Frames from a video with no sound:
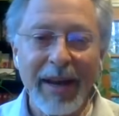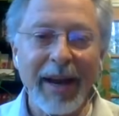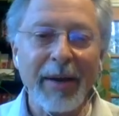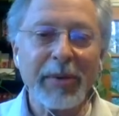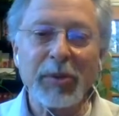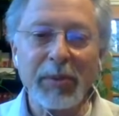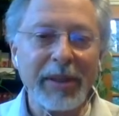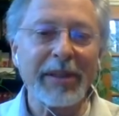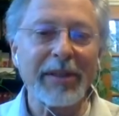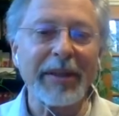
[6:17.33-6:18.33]
I was
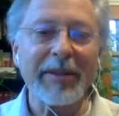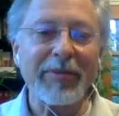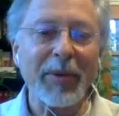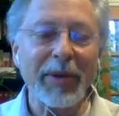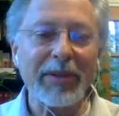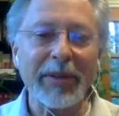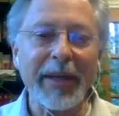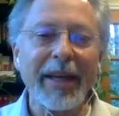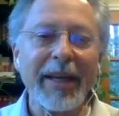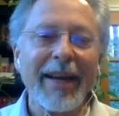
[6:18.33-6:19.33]
really looking forward to
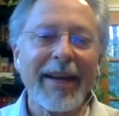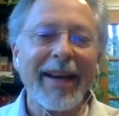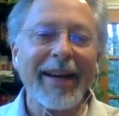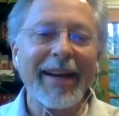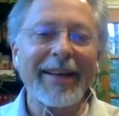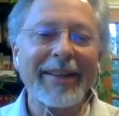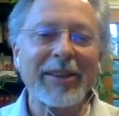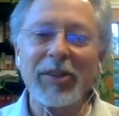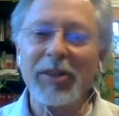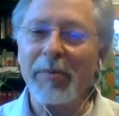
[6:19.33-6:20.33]
it and
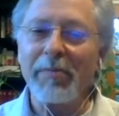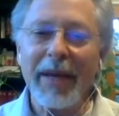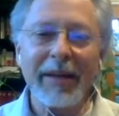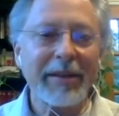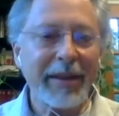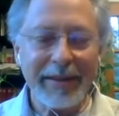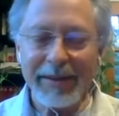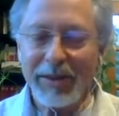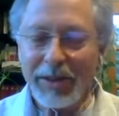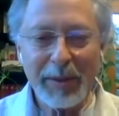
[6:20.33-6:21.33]
just to meditate
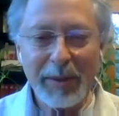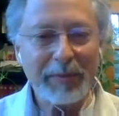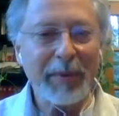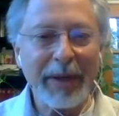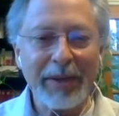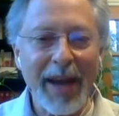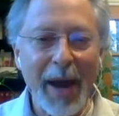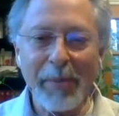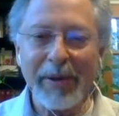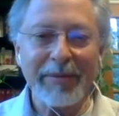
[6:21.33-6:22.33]
and see what could
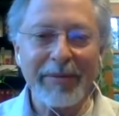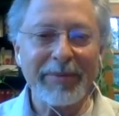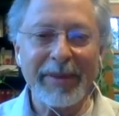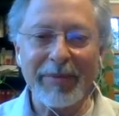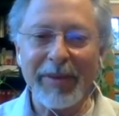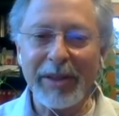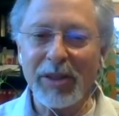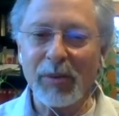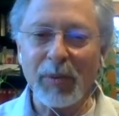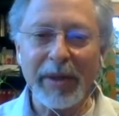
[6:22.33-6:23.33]
happen if I
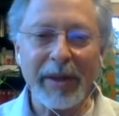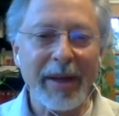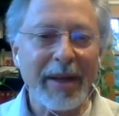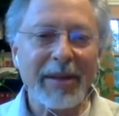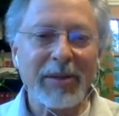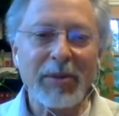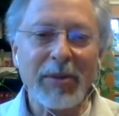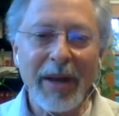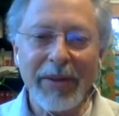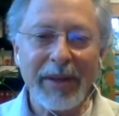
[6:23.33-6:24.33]
just were to do
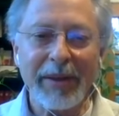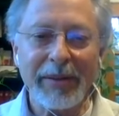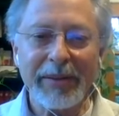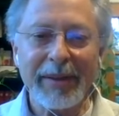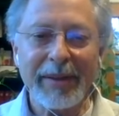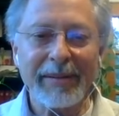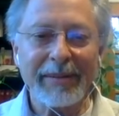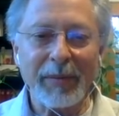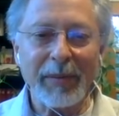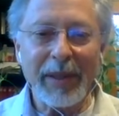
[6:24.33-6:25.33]
nothing other than
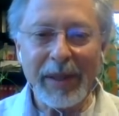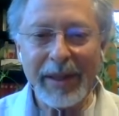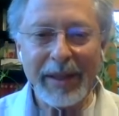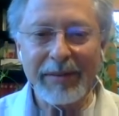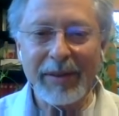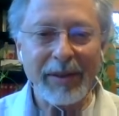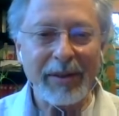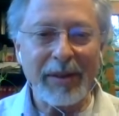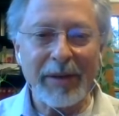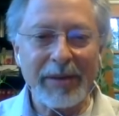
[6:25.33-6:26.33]
really
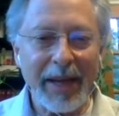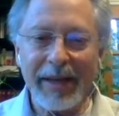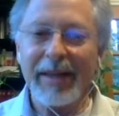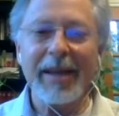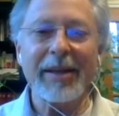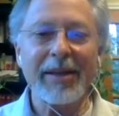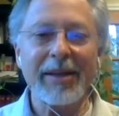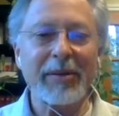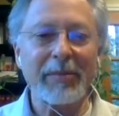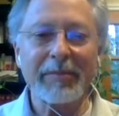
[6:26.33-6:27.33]
a
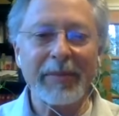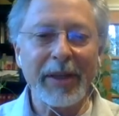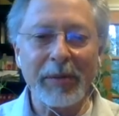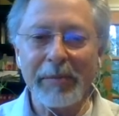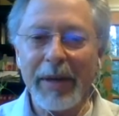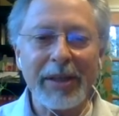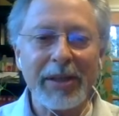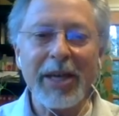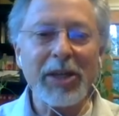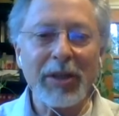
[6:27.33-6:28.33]
dedicated, you know,
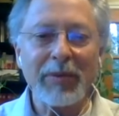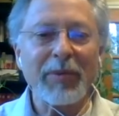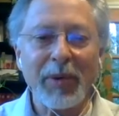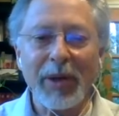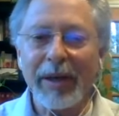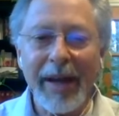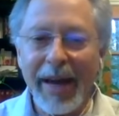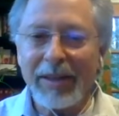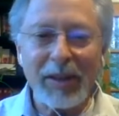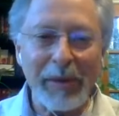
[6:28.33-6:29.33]
meditation for
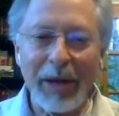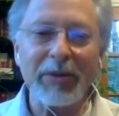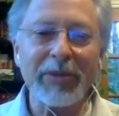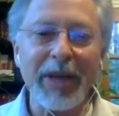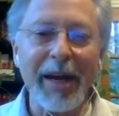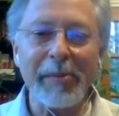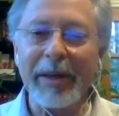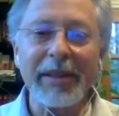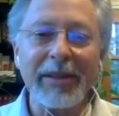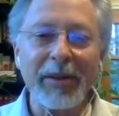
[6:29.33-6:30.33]
X amount of time.
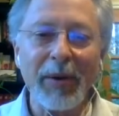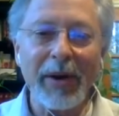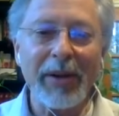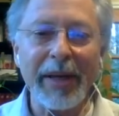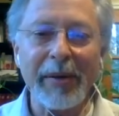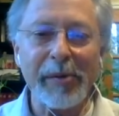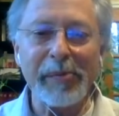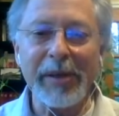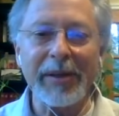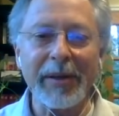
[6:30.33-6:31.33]
I didn't know how long I would
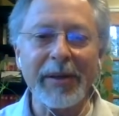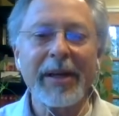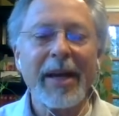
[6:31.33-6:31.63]
be there.